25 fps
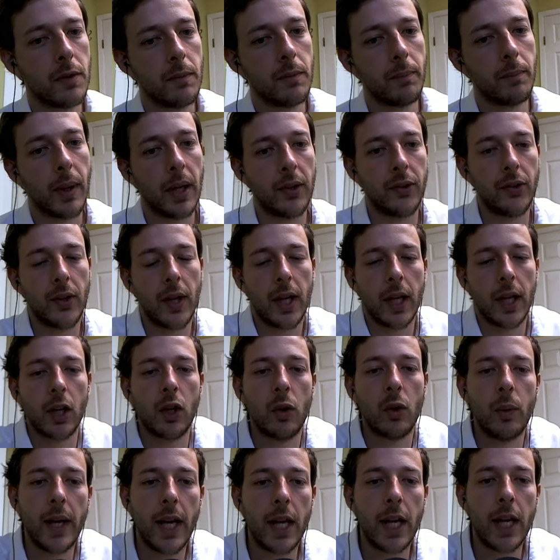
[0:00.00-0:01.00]
by saying
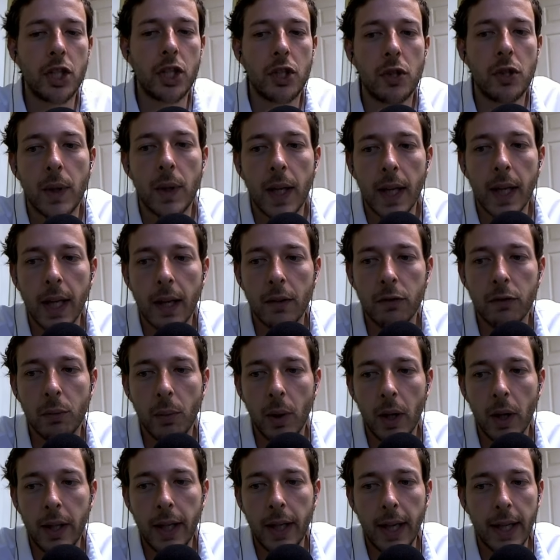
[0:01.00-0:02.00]
queen h2, king
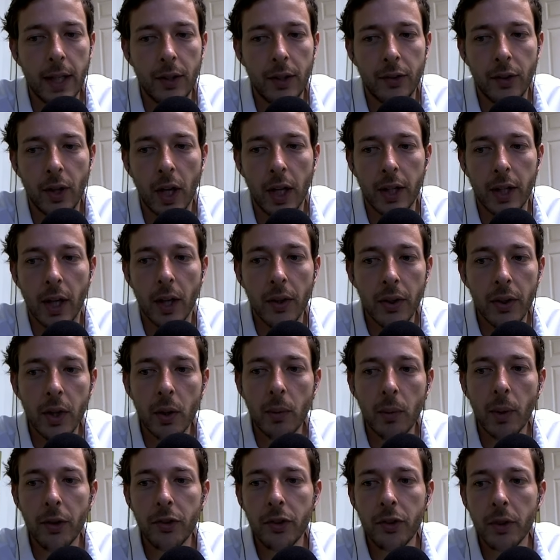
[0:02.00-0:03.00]
f1, and he's got nothing,
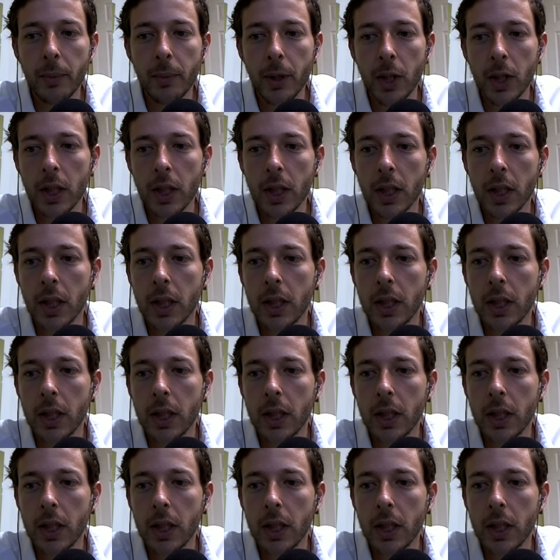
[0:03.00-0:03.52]
question mark.